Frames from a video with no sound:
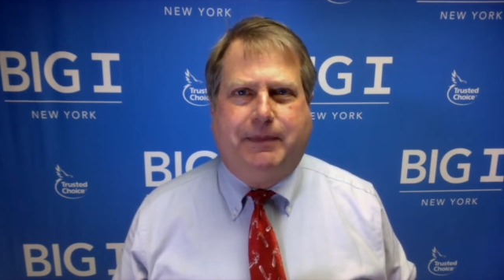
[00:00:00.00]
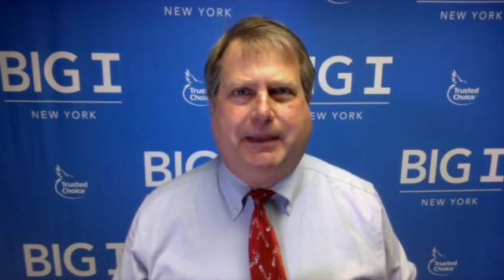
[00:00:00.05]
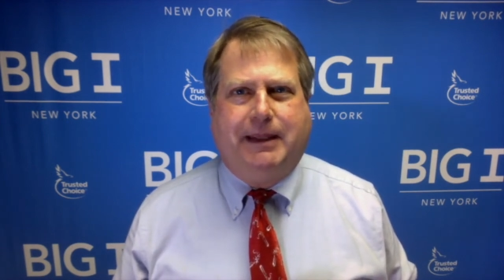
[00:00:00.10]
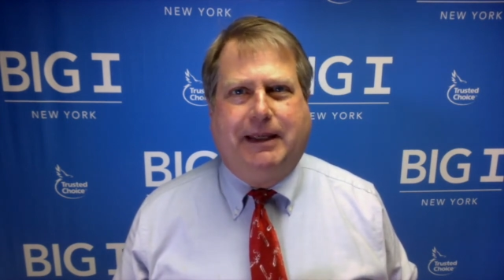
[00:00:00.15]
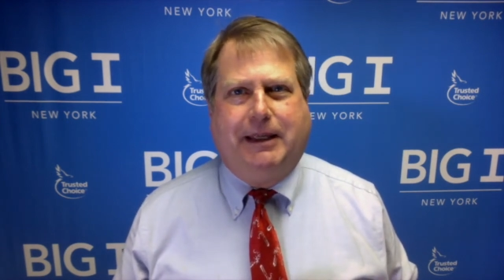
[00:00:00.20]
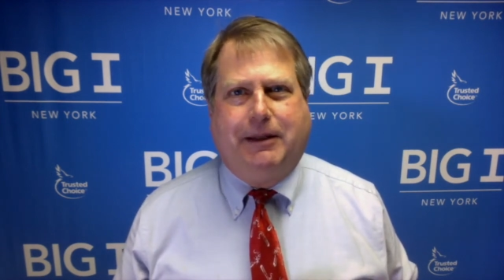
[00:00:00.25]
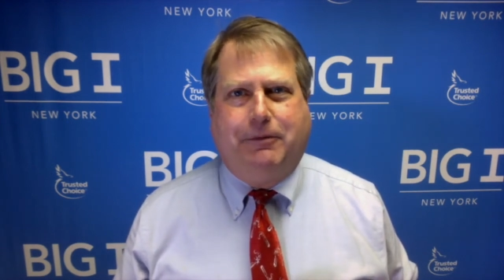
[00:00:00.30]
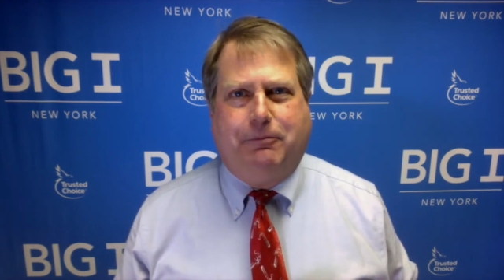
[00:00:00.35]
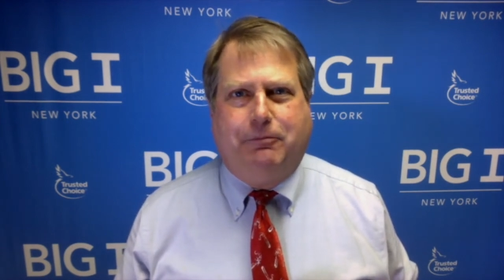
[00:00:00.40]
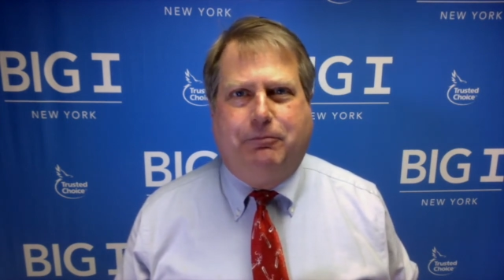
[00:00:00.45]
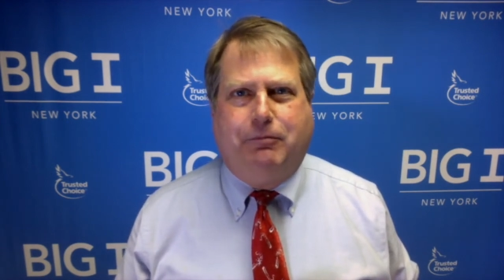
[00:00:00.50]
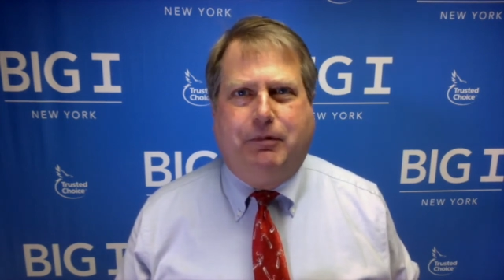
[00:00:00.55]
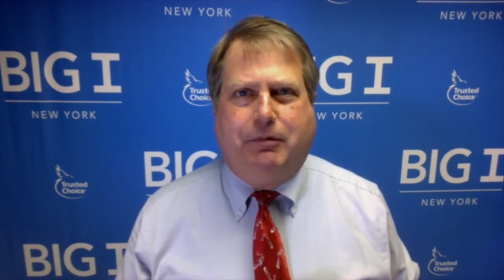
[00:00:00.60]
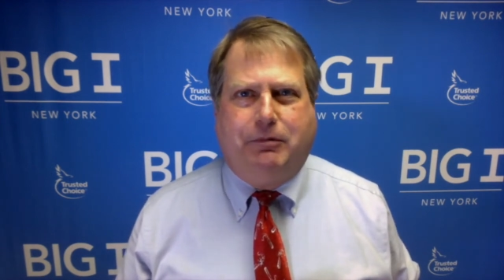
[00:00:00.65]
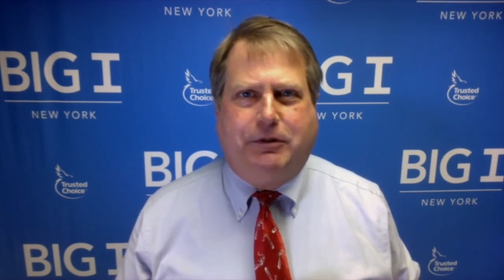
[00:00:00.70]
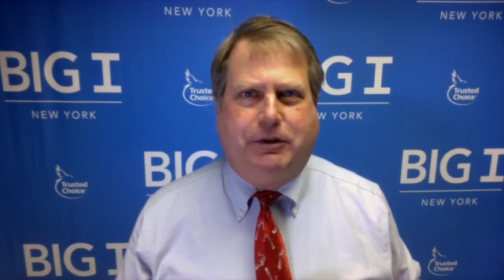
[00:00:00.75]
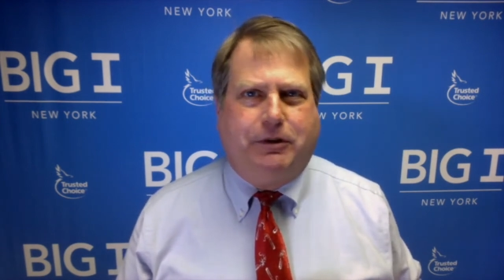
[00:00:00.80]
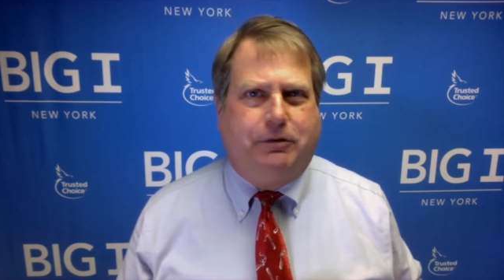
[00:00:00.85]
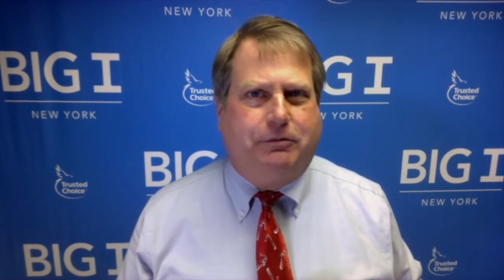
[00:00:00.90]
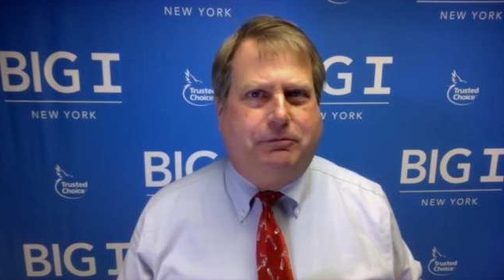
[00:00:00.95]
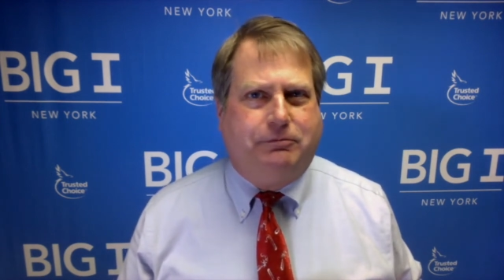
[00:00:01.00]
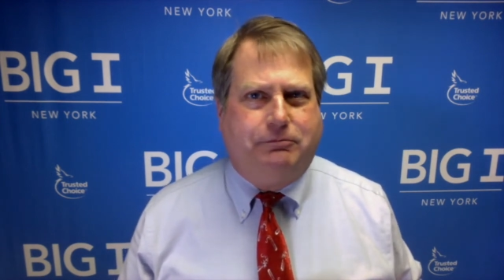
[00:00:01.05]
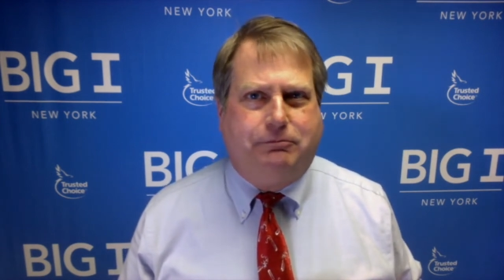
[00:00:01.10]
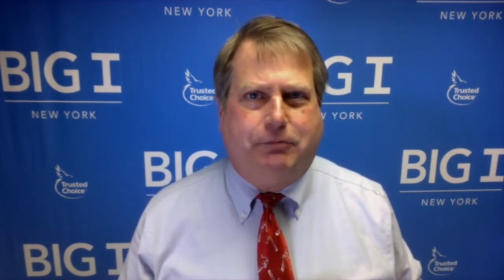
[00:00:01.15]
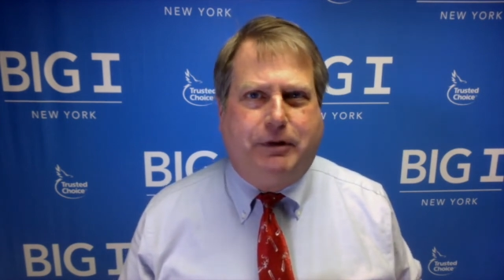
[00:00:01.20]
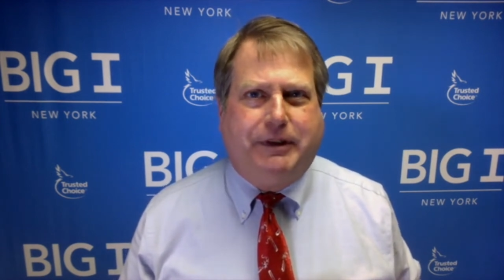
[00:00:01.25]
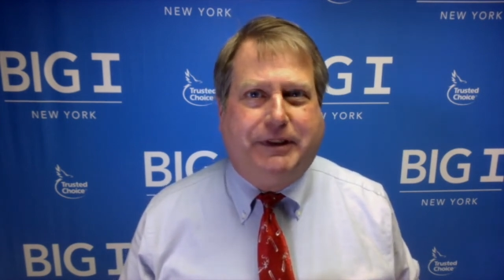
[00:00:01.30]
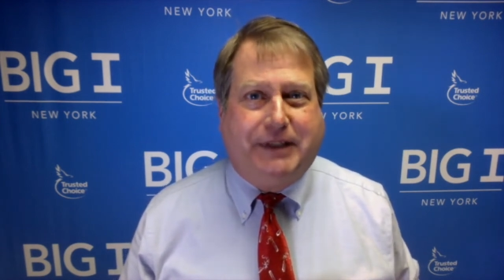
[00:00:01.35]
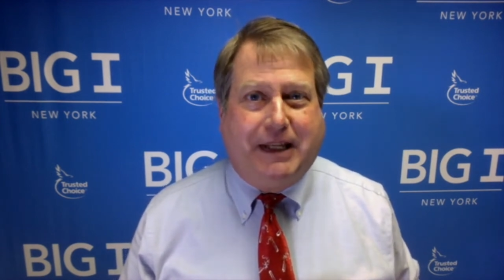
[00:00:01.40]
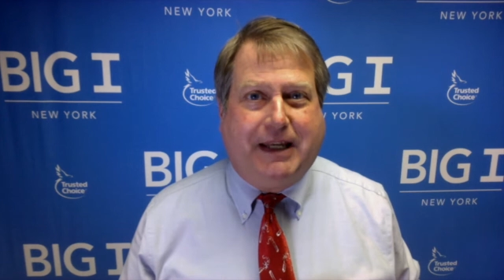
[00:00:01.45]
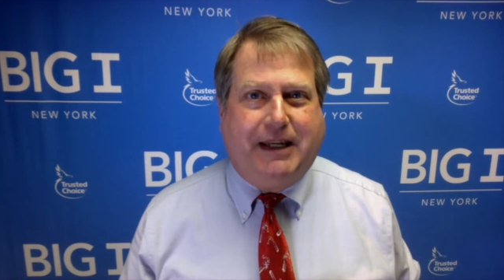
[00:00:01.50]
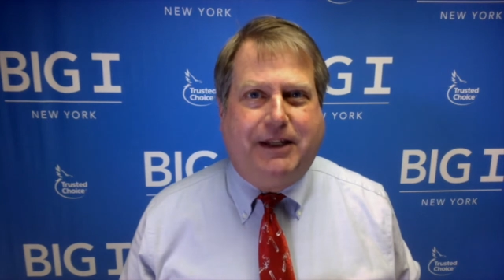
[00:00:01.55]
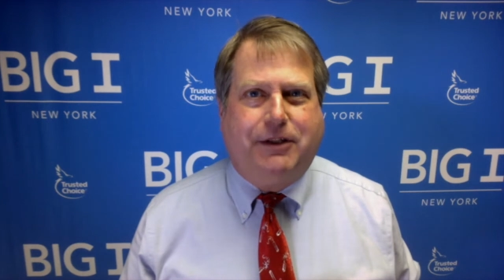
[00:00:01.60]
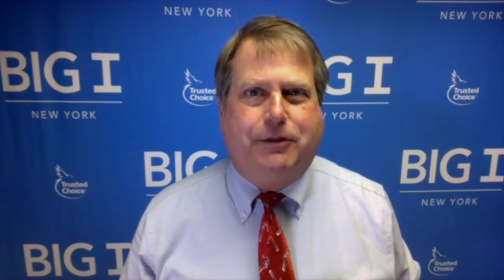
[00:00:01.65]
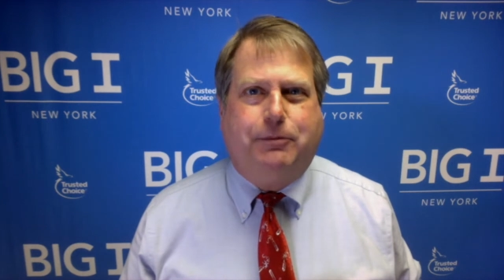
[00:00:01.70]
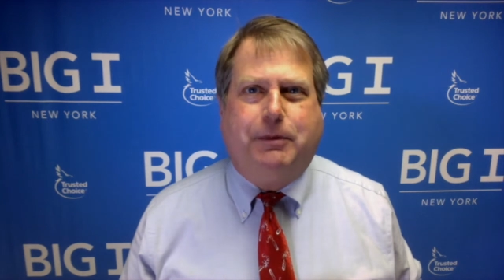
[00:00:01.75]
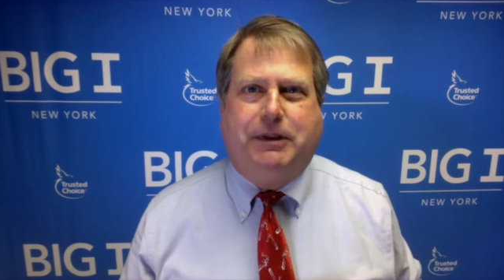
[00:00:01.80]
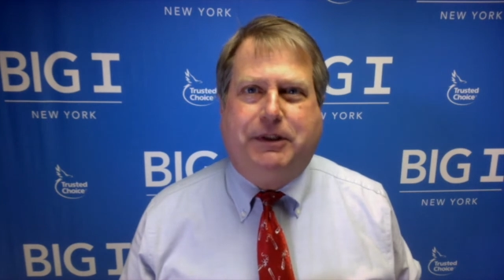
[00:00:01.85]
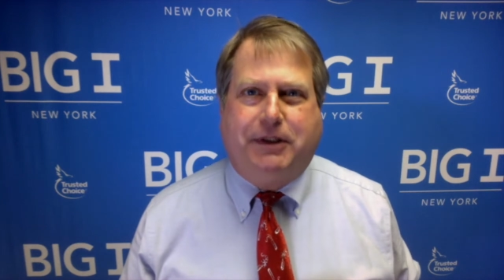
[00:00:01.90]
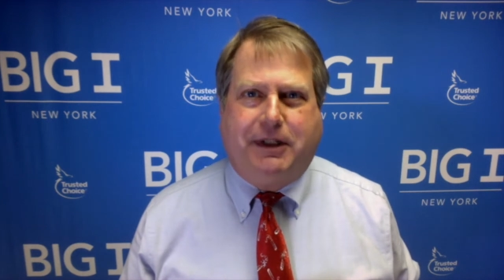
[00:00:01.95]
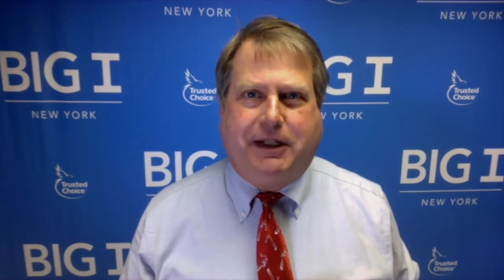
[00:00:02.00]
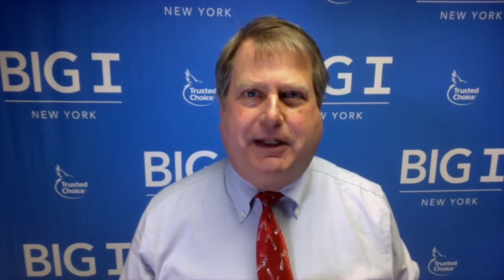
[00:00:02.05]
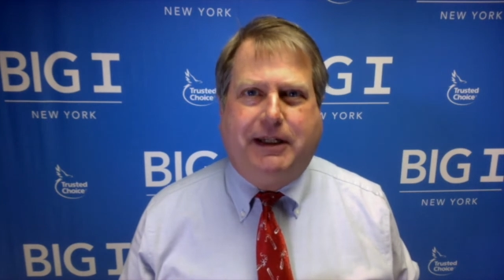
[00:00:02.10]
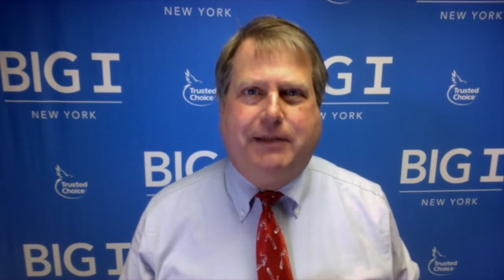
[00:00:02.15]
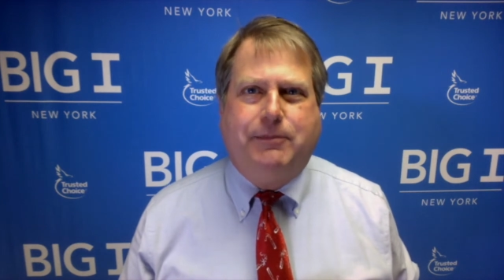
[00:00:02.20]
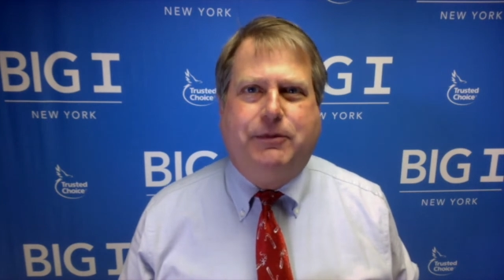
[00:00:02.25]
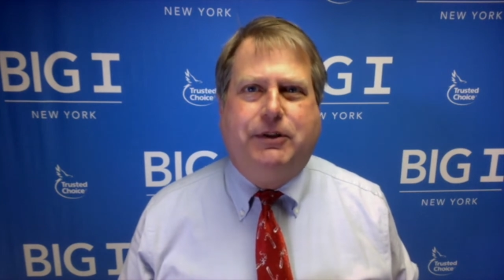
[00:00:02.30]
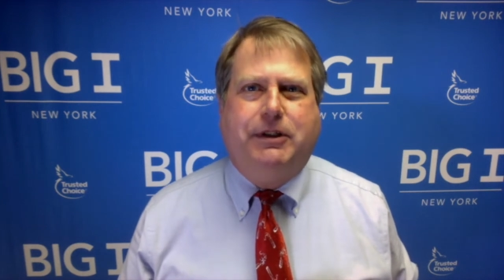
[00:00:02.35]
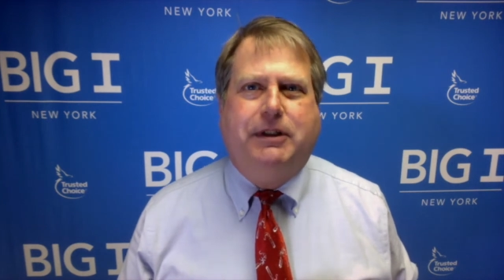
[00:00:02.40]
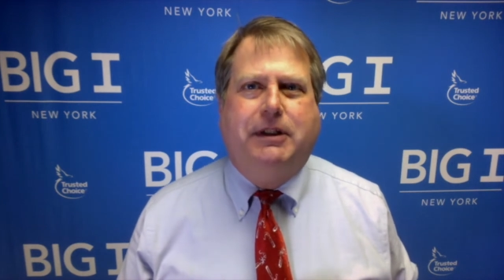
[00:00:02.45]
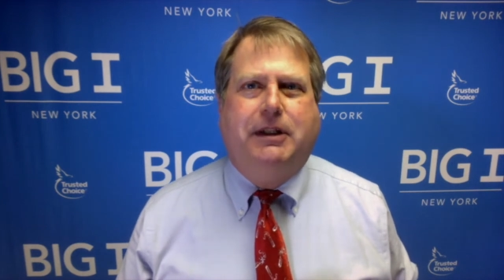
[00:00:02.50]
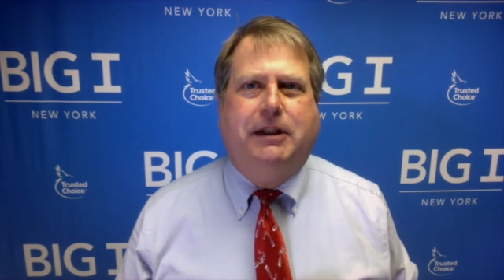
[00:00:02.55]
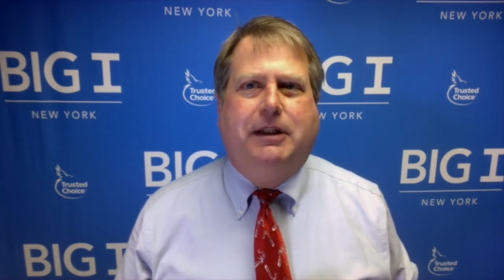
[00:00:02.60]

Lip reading: and what days, what times.